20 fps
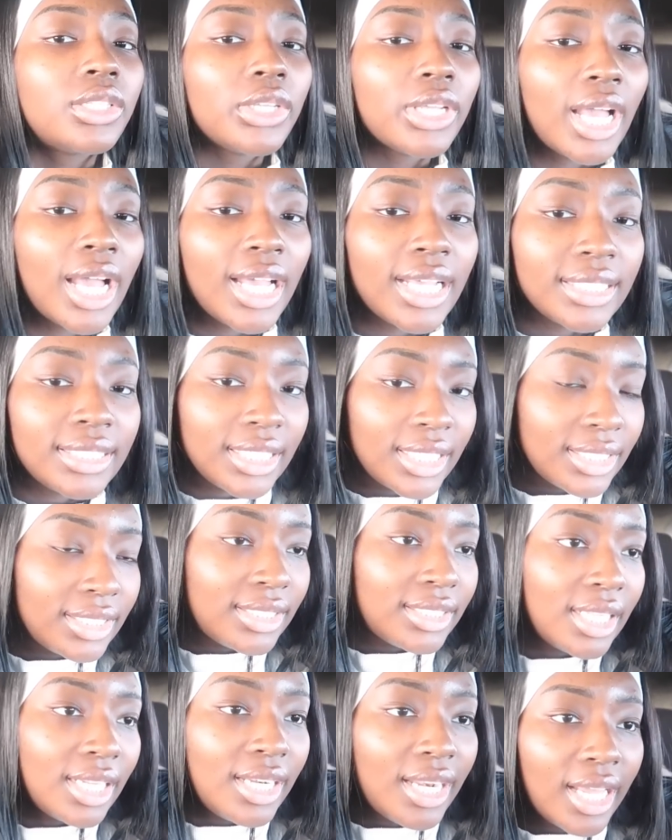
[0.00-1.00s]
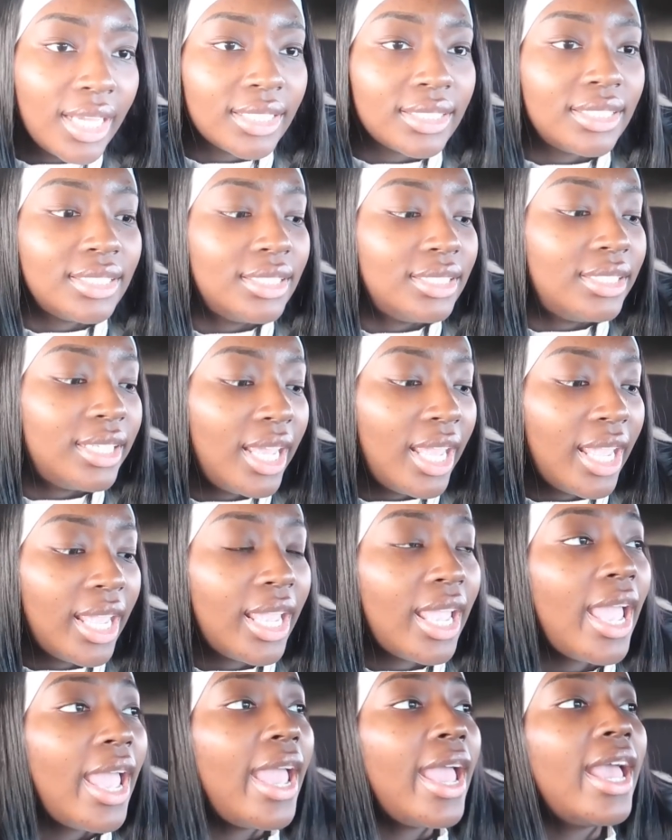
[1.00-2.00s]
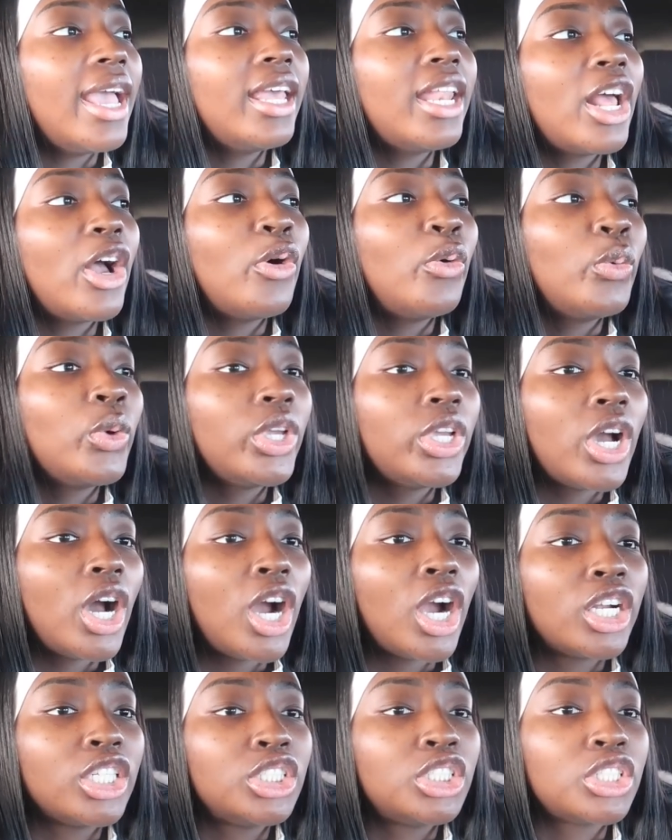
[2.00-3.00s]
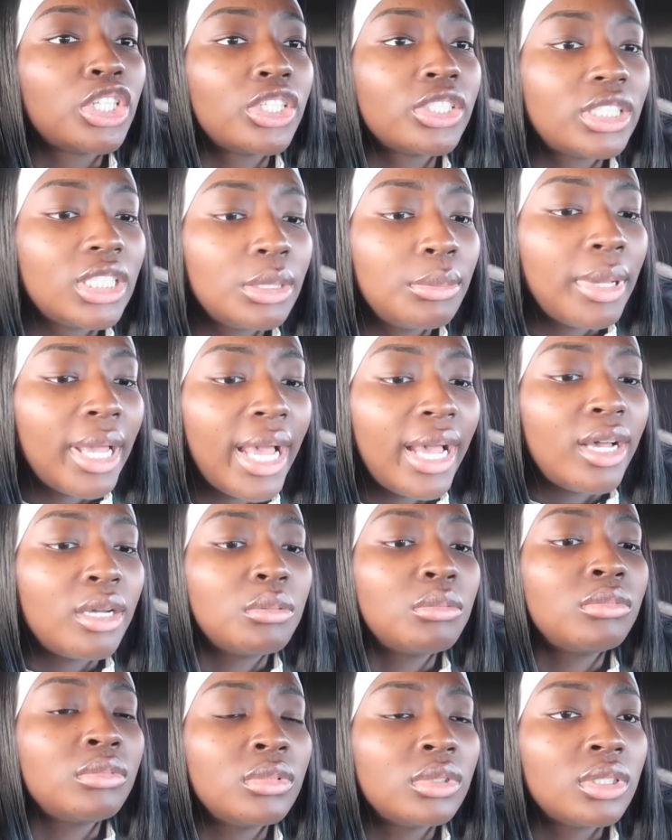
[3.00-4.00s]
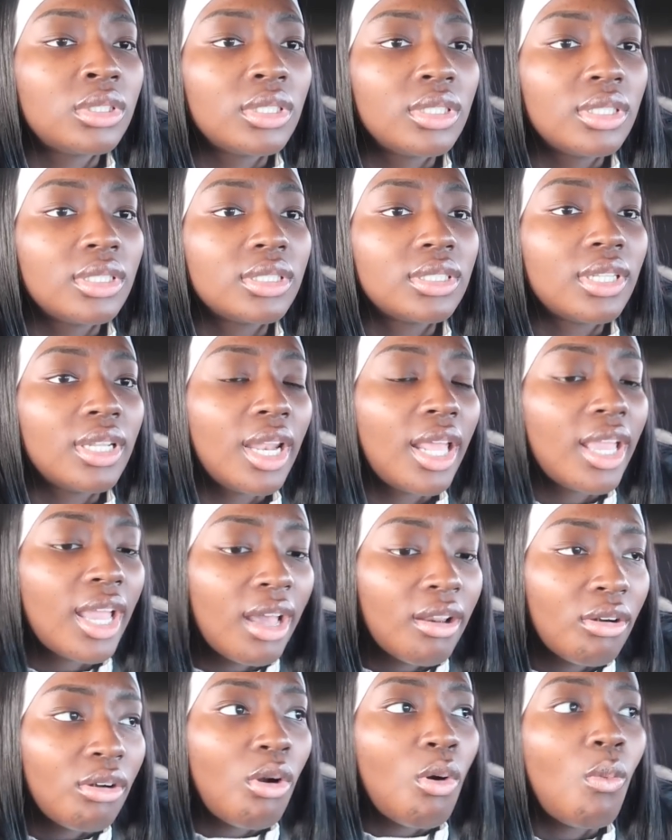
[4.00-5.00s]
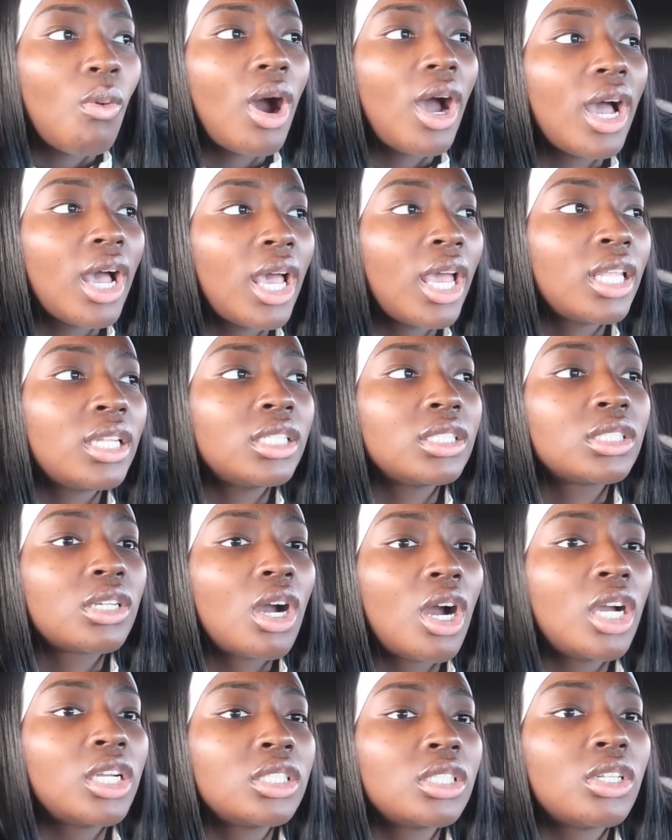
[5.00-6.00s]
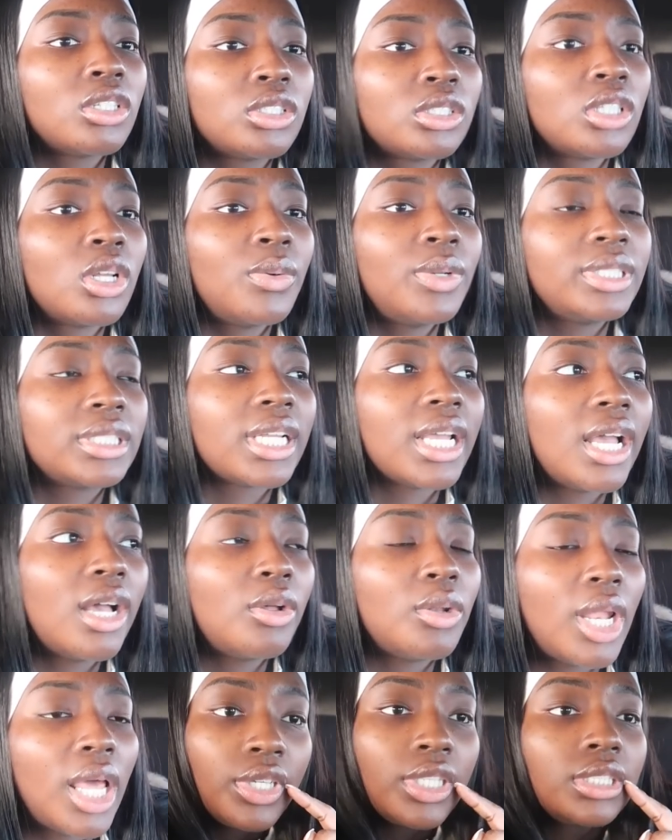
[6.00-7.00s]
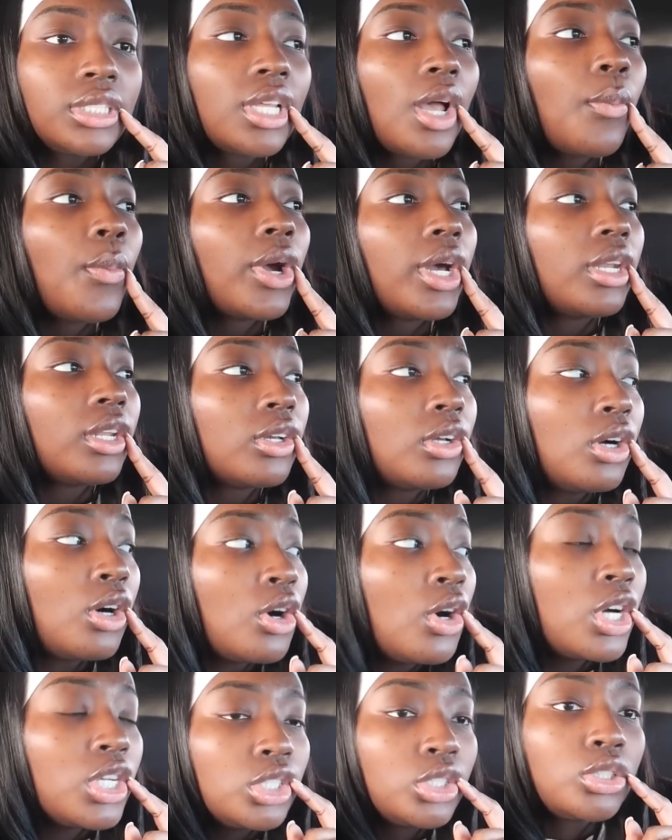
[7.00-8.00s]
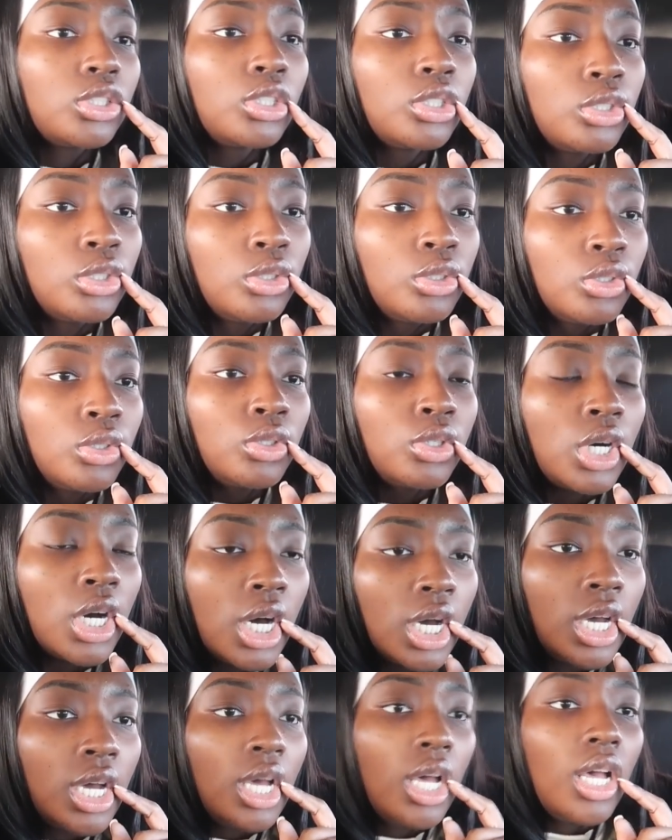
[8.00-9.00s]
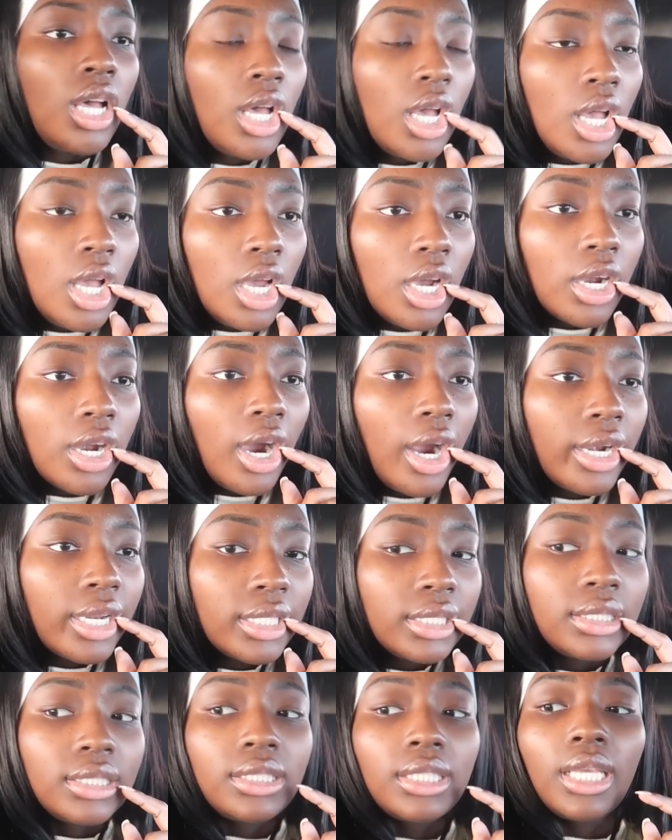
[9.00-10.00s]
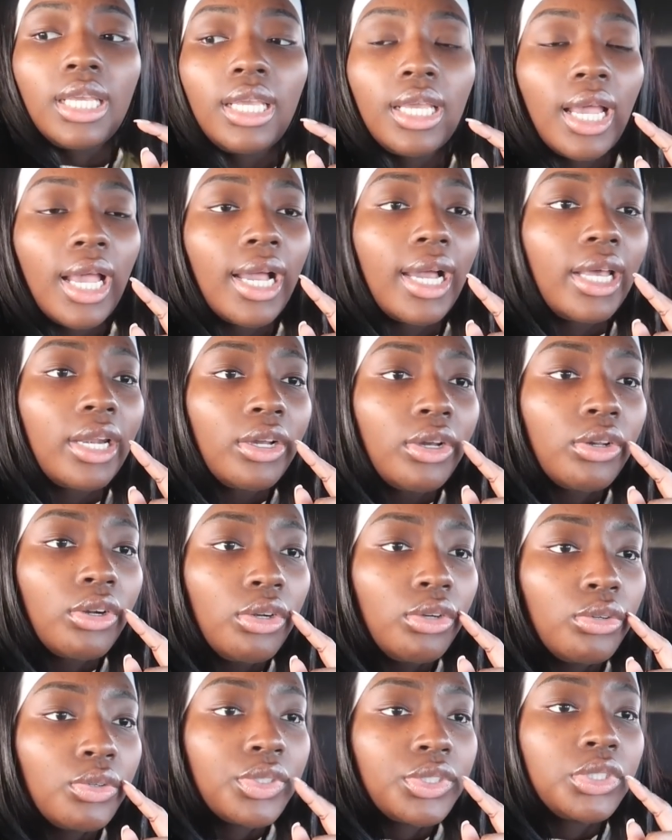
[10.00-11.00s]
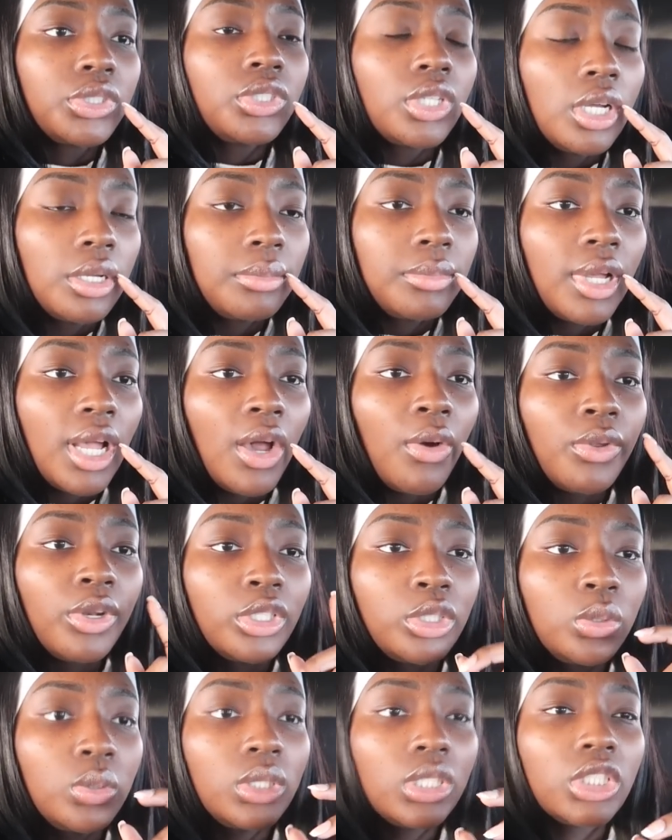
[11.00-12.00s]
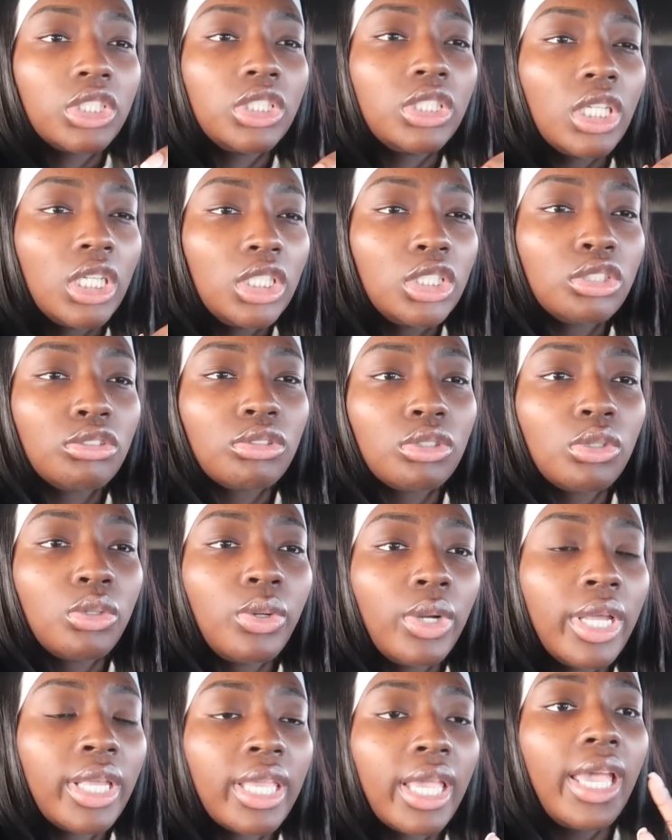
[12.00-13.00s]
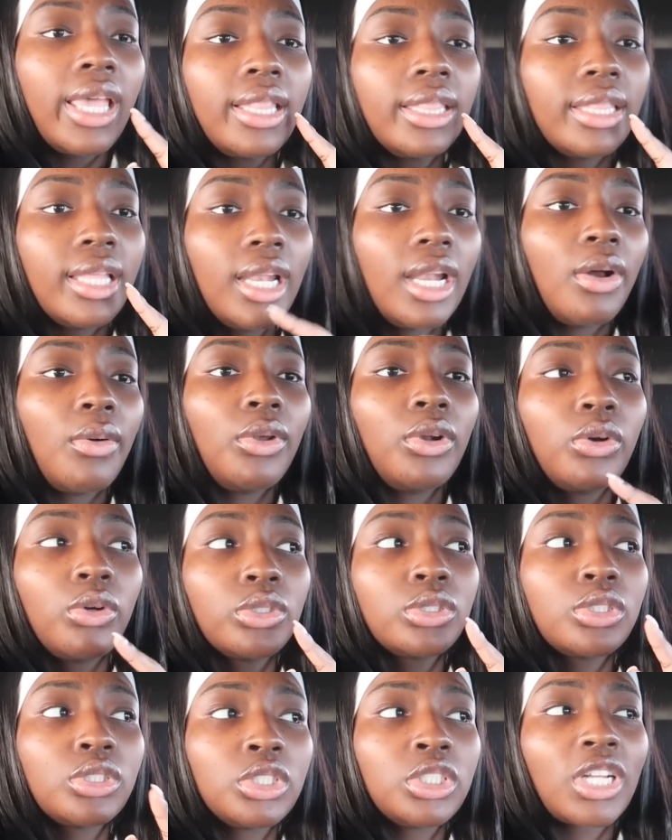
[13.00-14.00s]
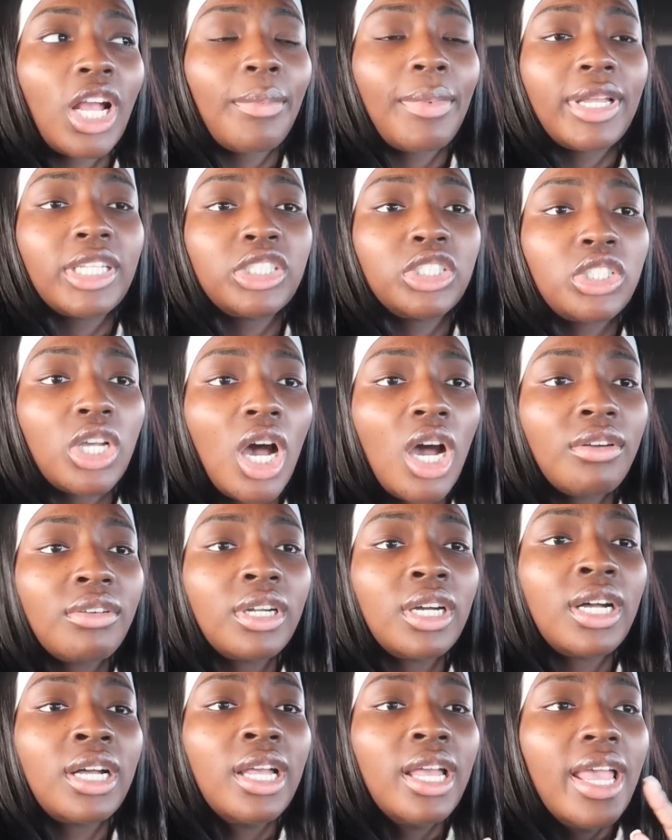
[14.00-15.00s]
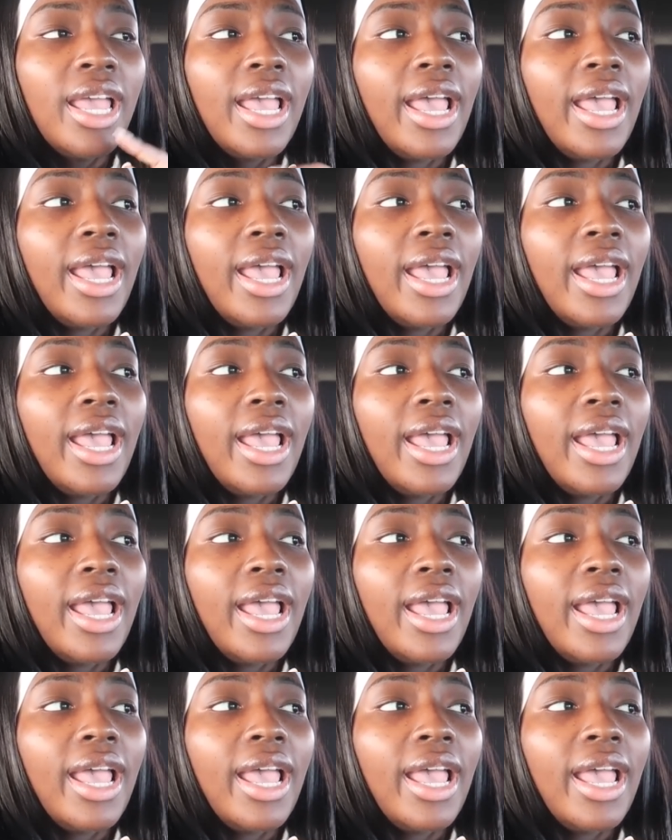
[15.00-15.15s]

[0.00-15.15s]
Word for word: See you guys, it's the next day, and we are Jersey bound today. I don't know why this car started slowing down. First up, we're gonna go to uh, Garden State. I gotta go to Nordstrom. I wanna do an exchange real quick, and then I wanna also shop at Zara